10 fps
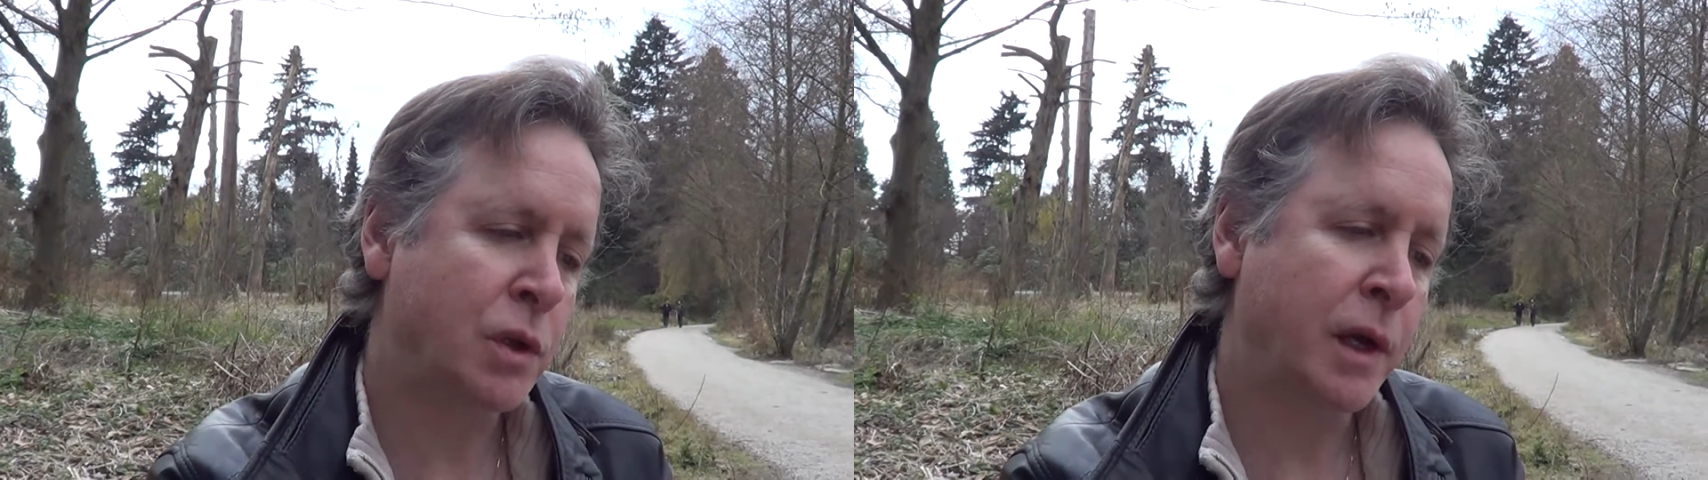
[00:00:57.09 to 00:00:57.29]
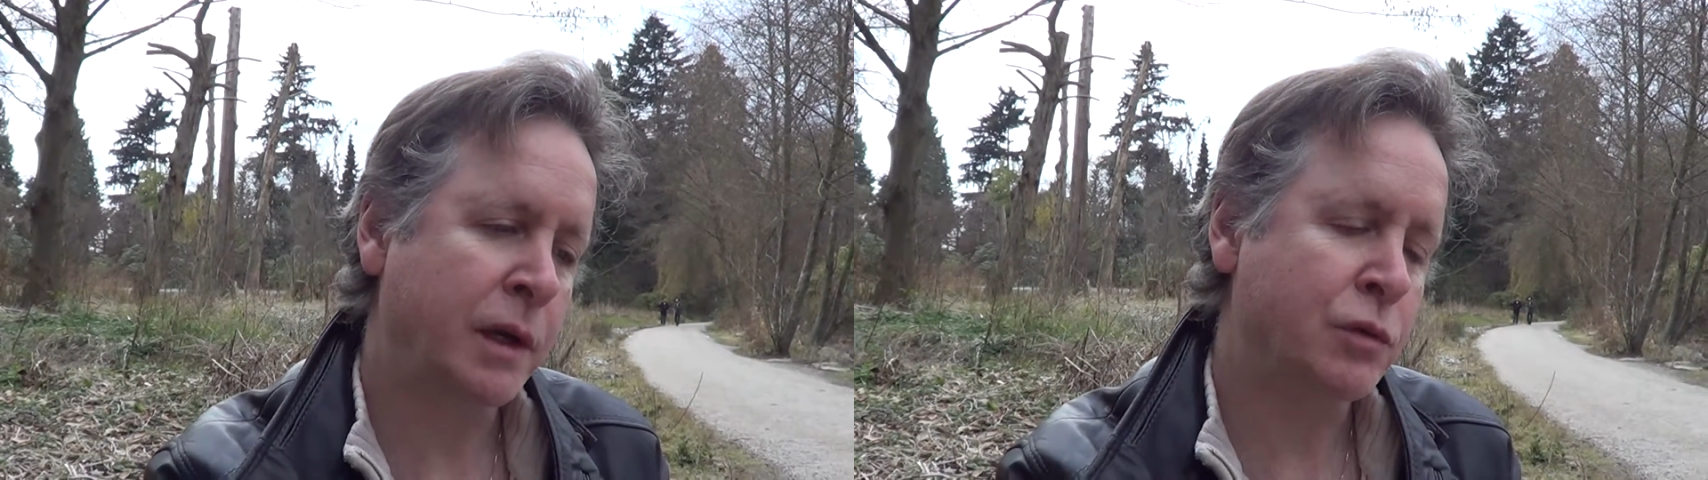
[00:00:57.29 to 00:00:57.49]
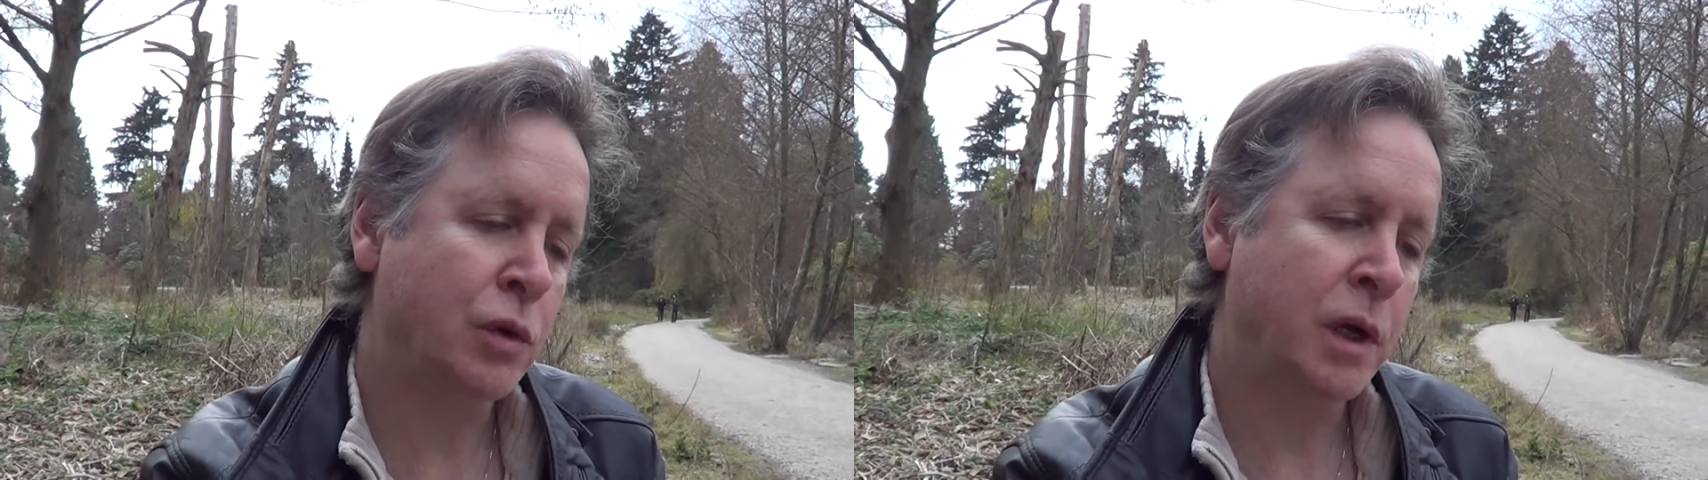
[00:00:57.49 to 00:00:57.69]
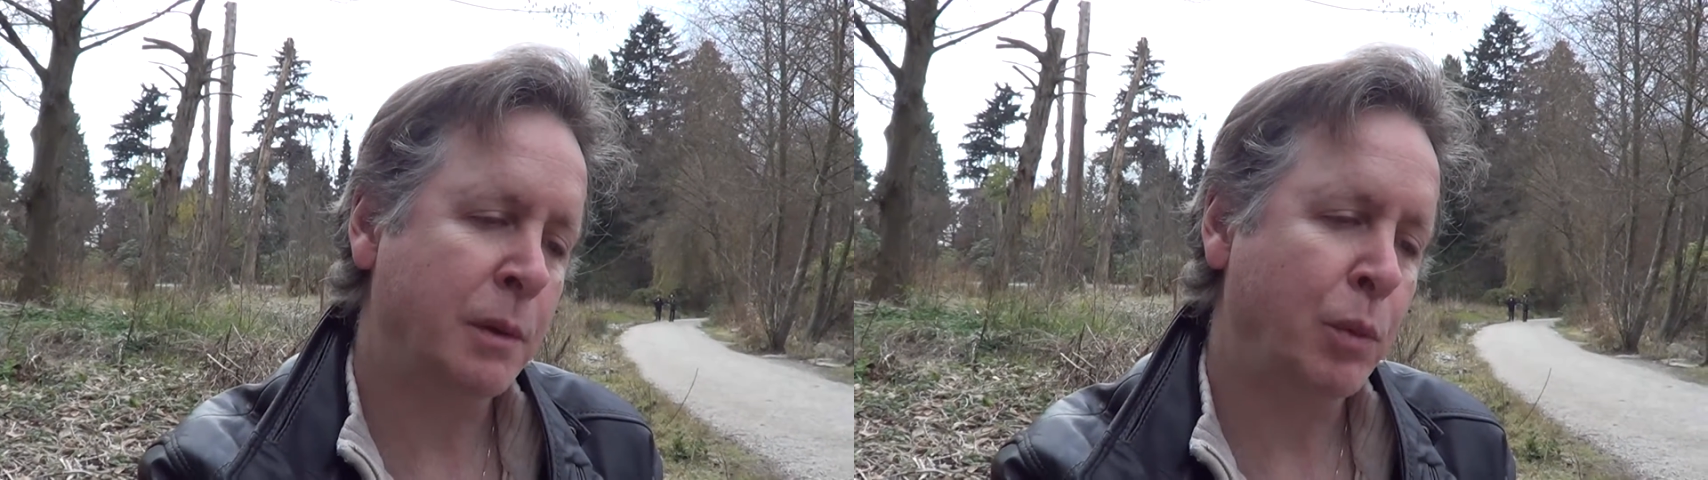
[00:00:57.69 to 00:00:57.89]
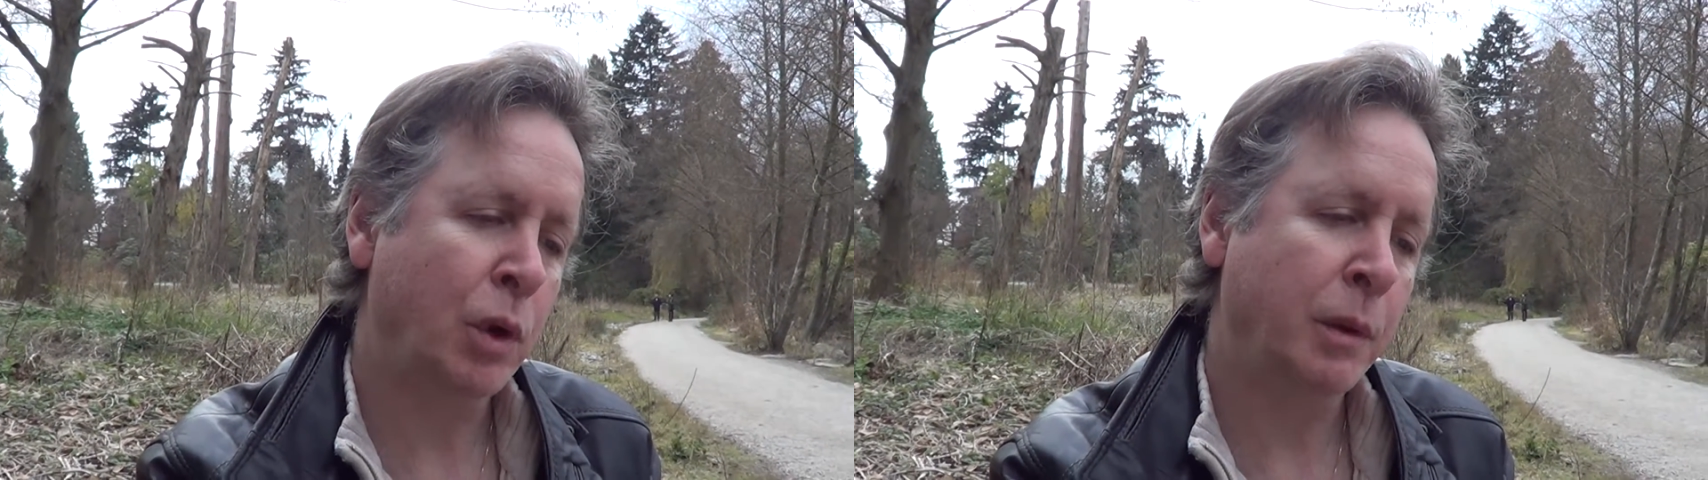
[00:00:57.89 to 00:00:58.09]
leg and tried to
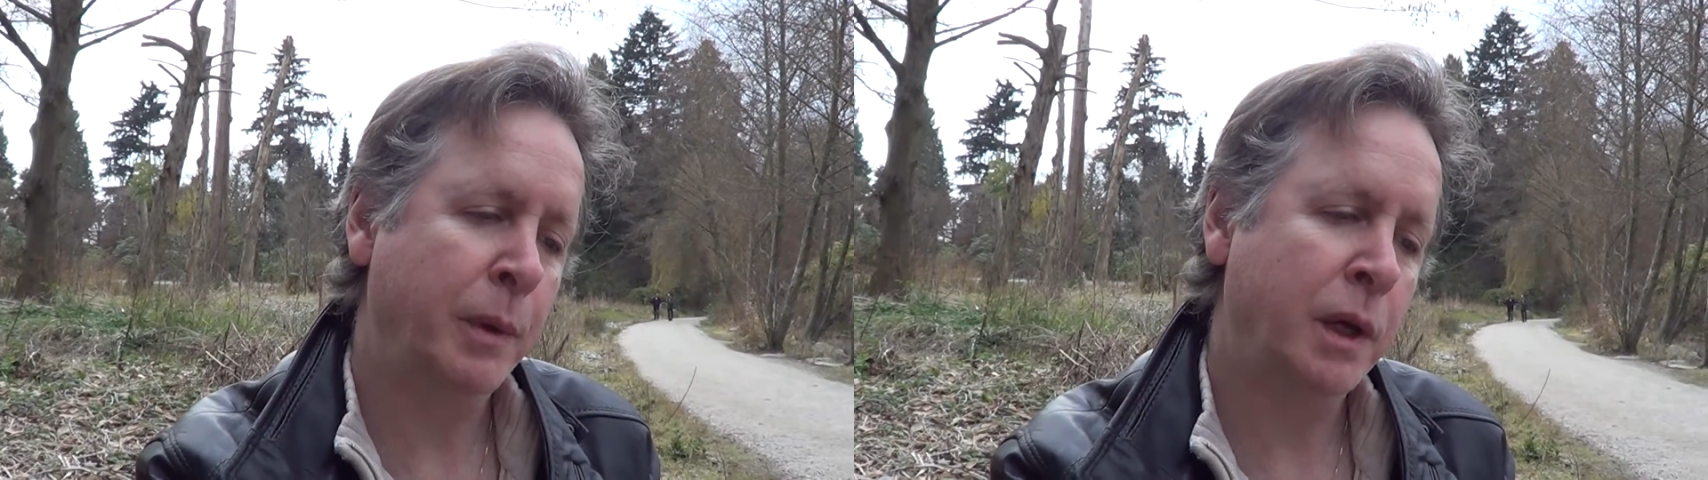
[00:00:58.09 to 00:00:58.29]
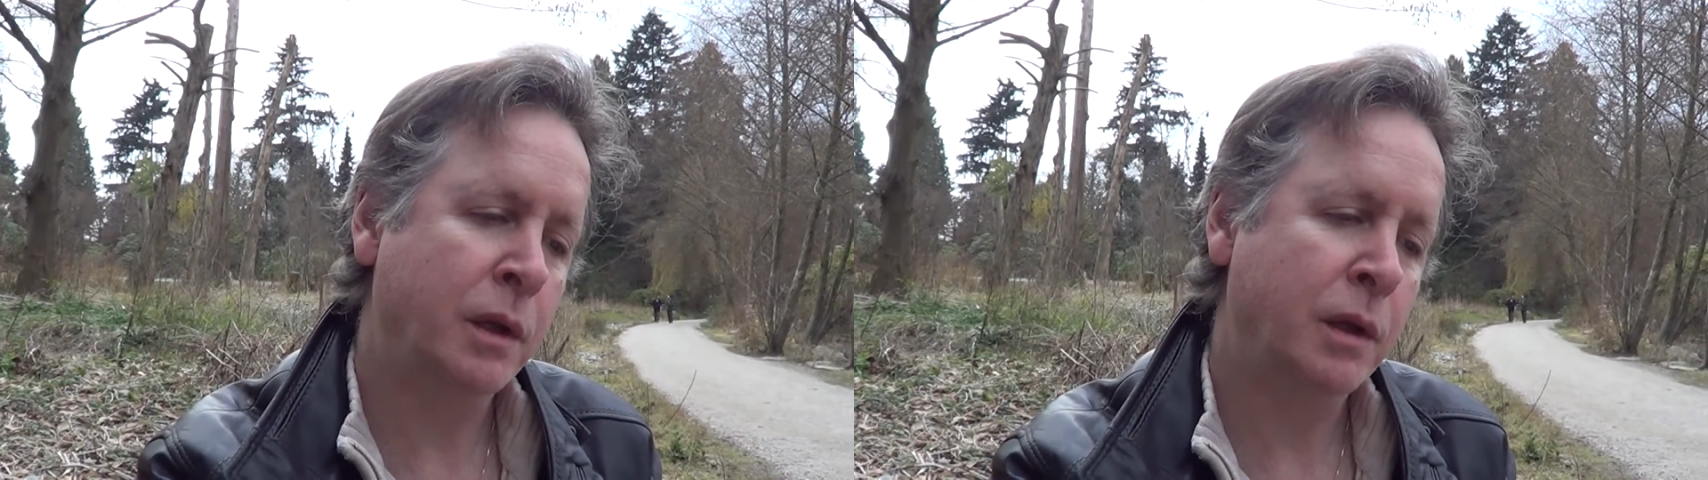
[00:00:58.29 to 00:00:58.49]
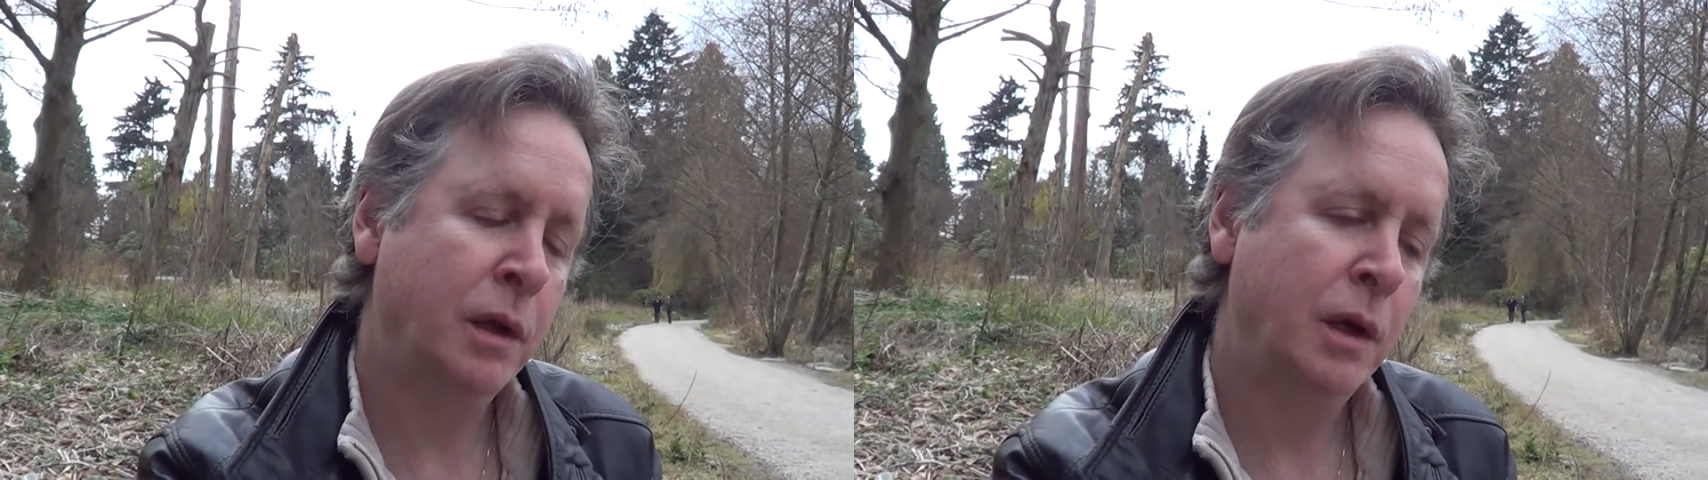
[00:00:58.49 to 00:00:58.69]
pull him in,